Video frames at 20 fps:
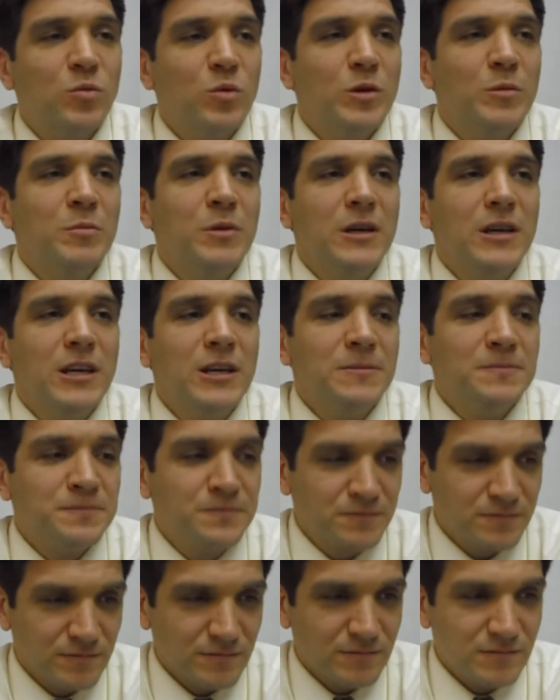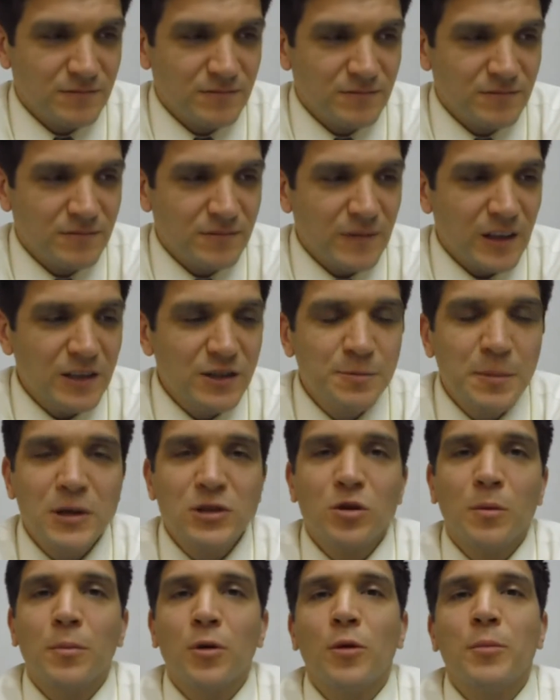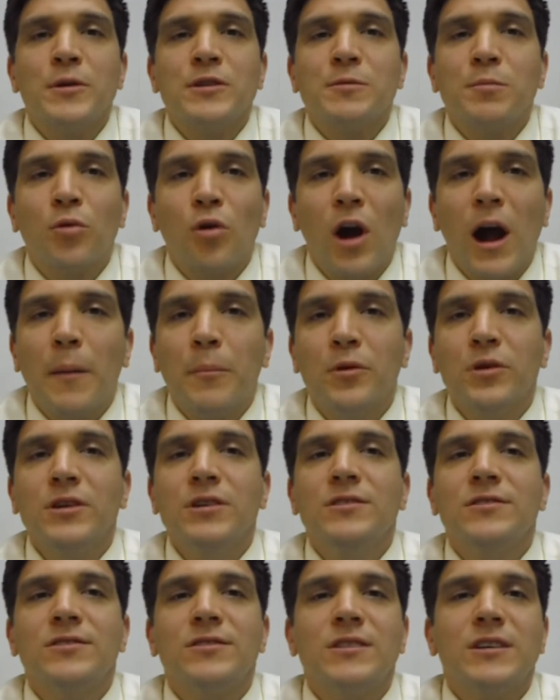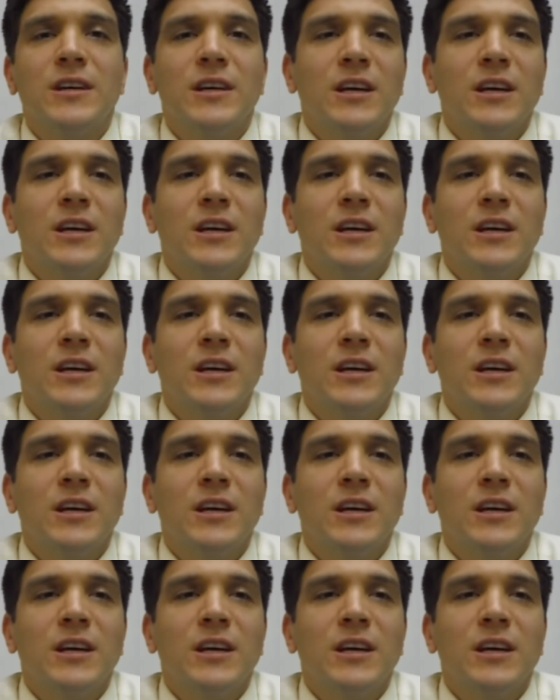would be special purpose properties.